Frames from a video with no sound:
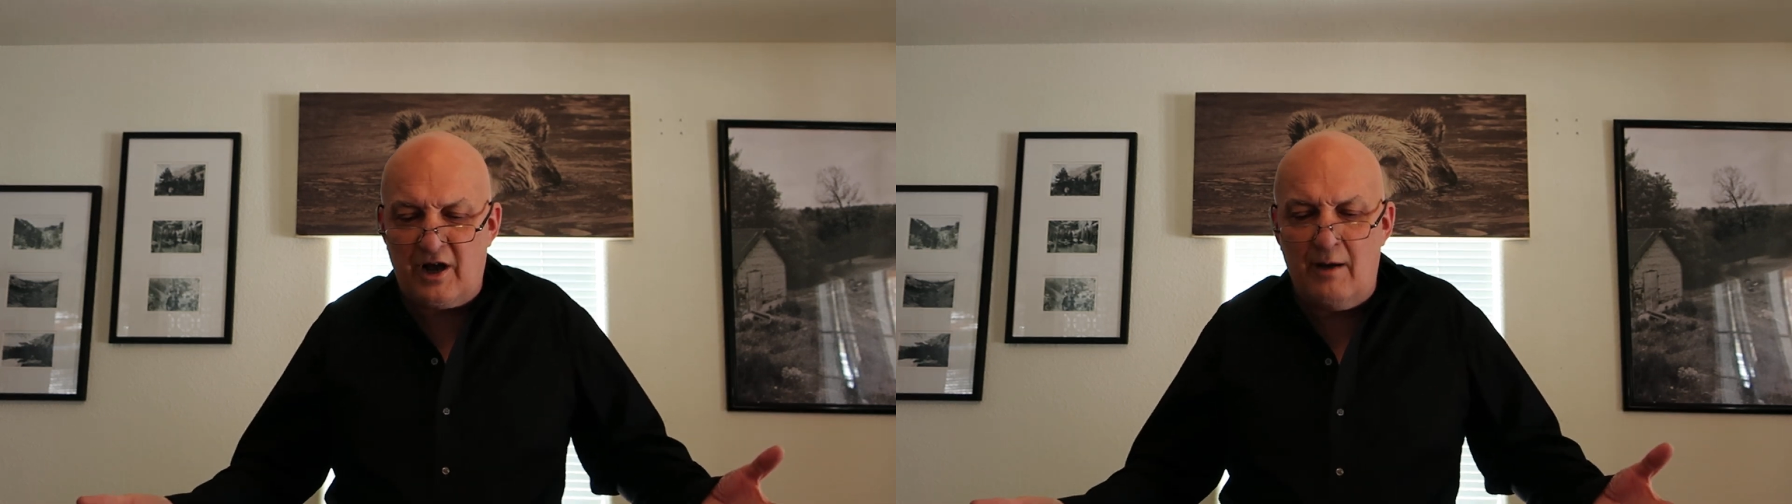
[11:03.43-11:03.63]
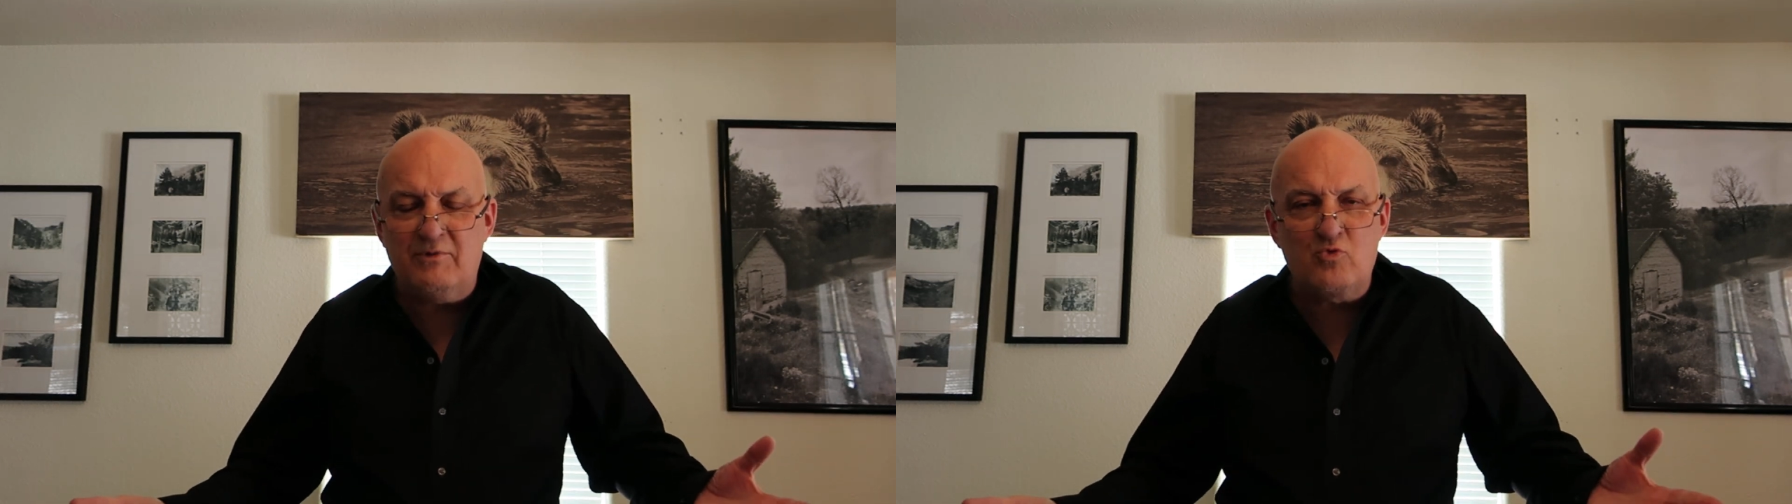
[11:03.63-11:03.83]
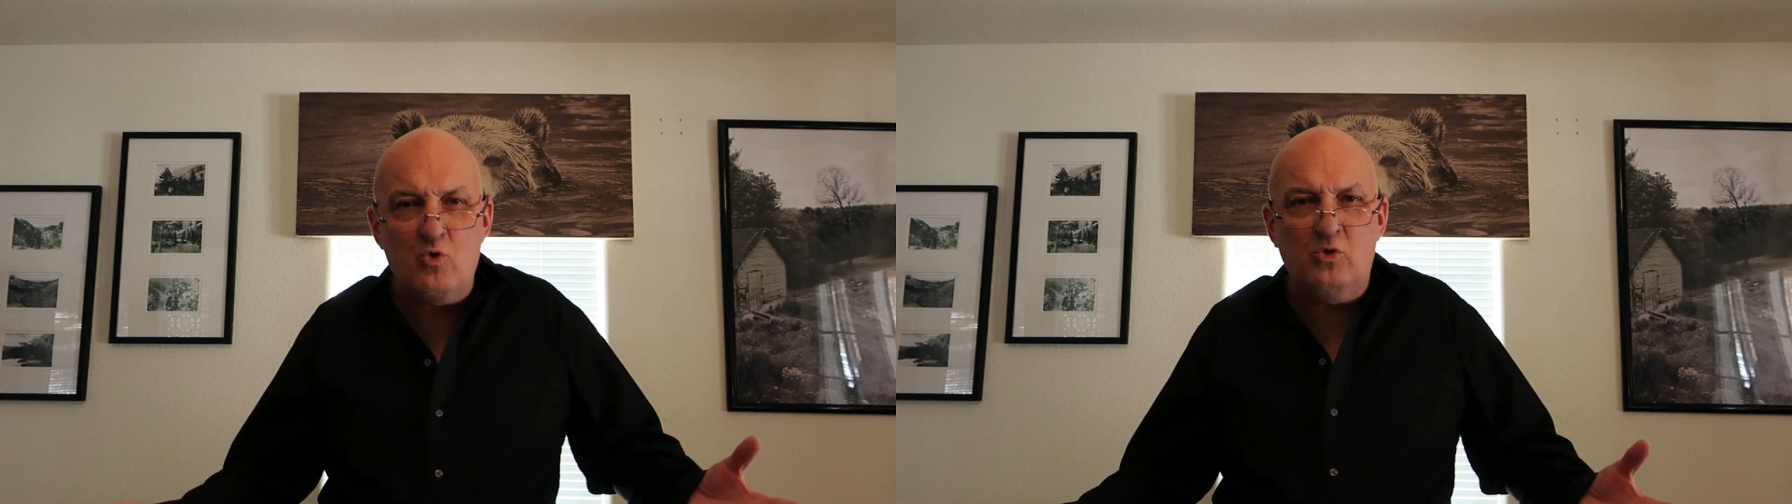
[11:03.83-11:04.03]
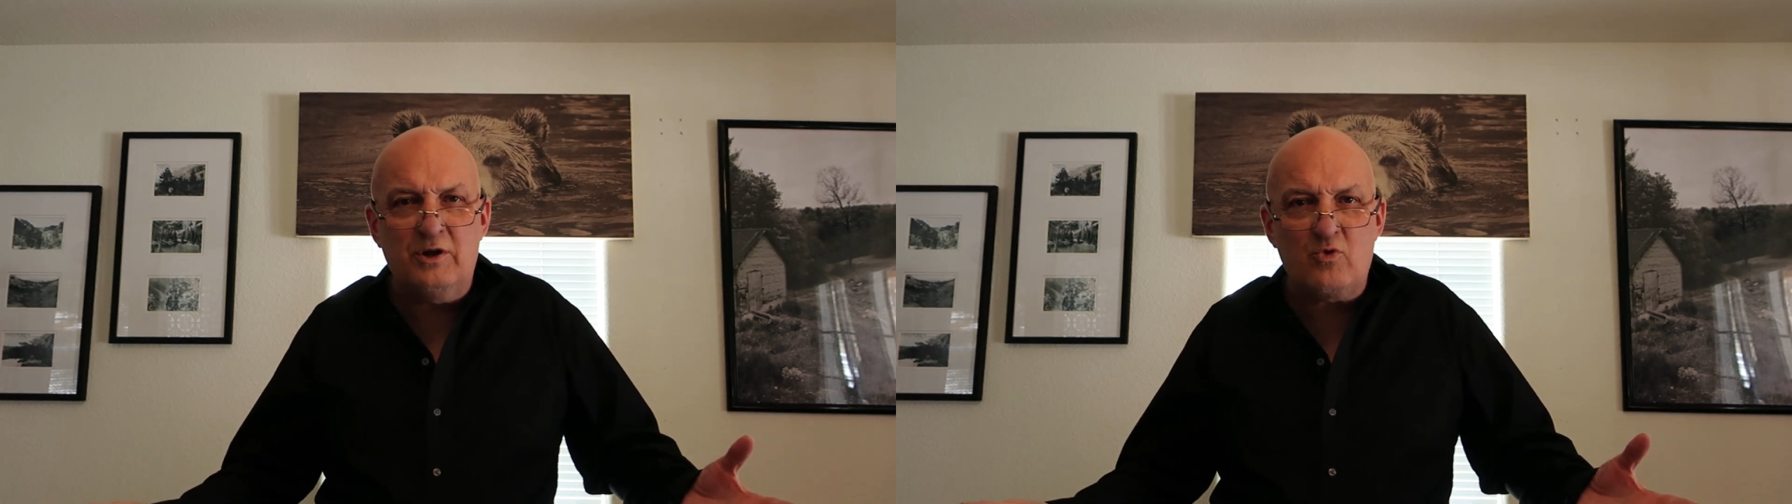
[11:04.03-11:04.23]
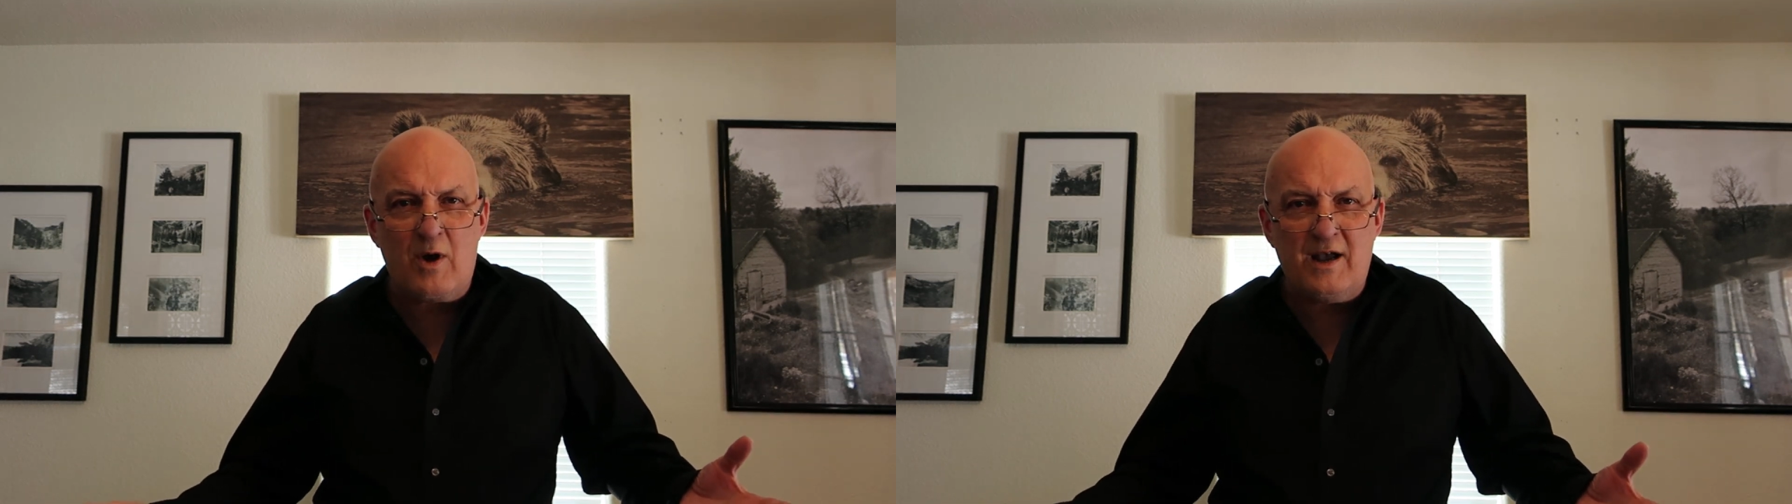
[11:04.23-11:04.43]
come and rule
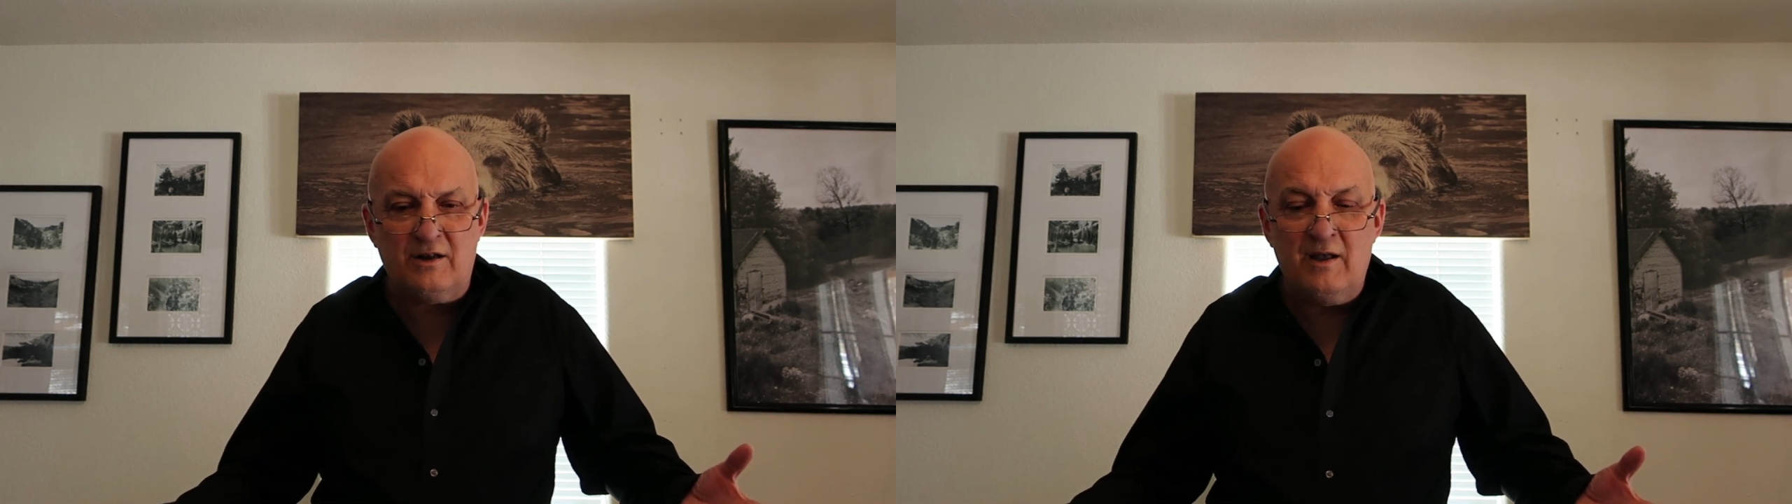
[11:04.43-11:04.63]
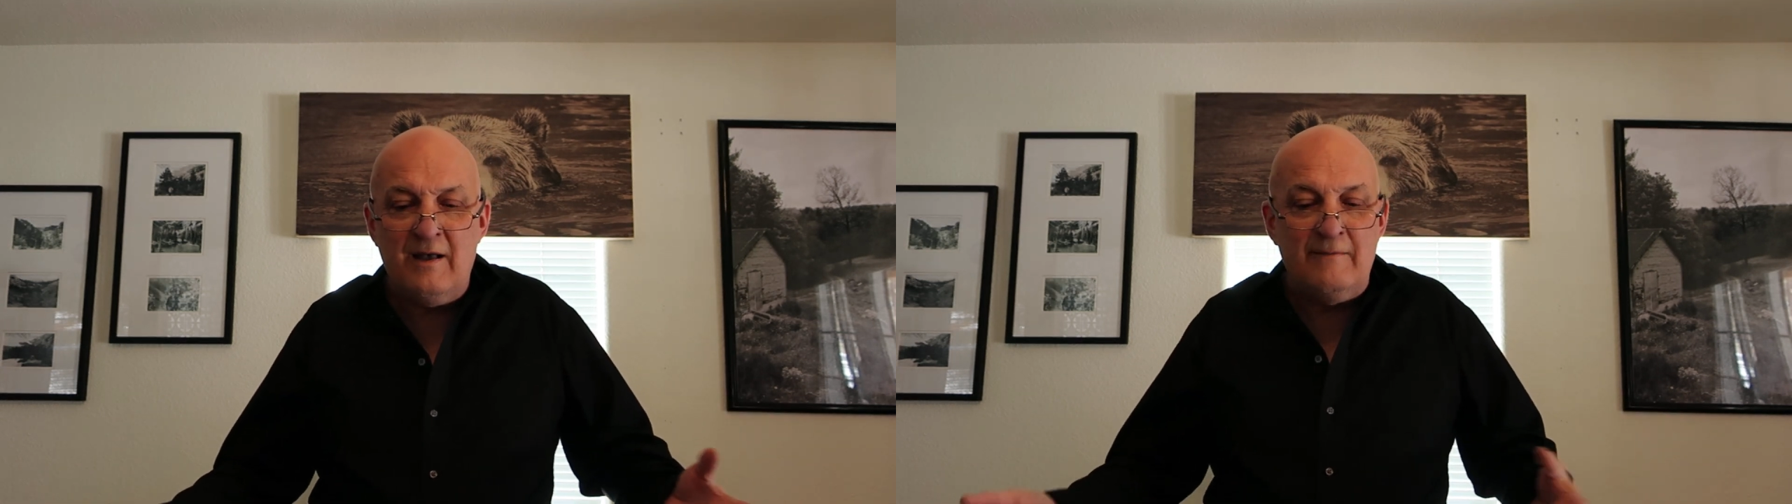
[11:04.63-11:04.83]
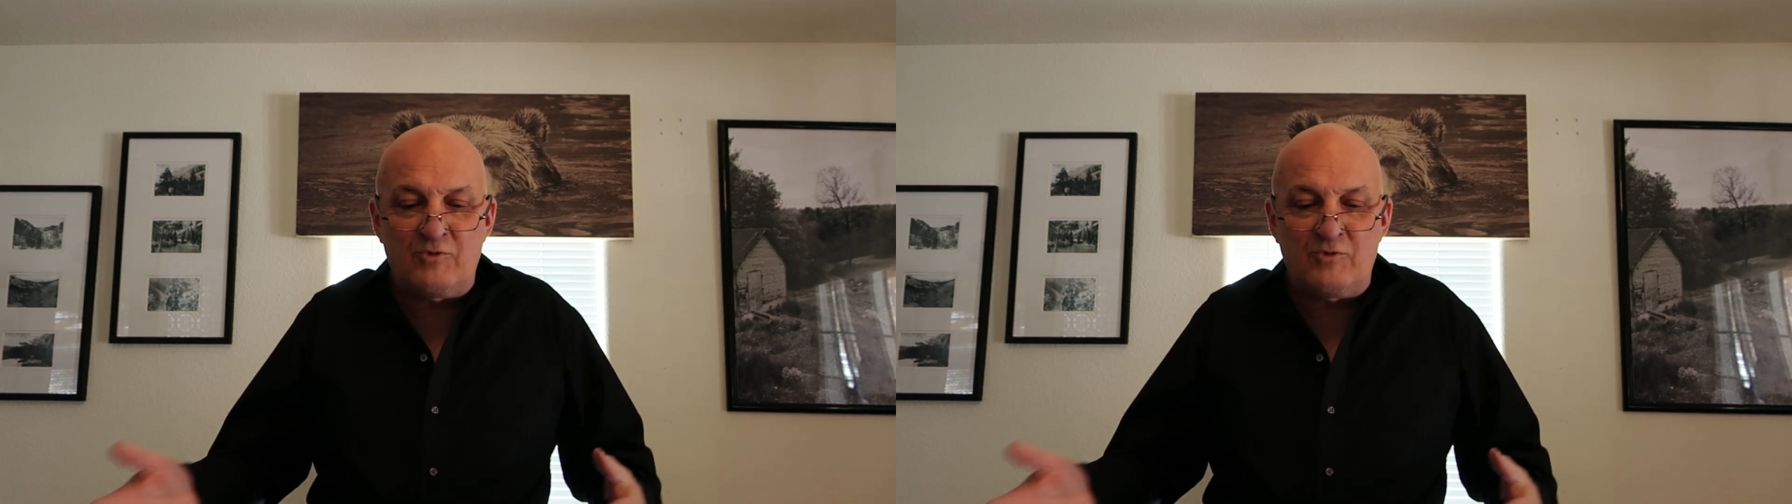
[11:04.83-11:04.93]
and reign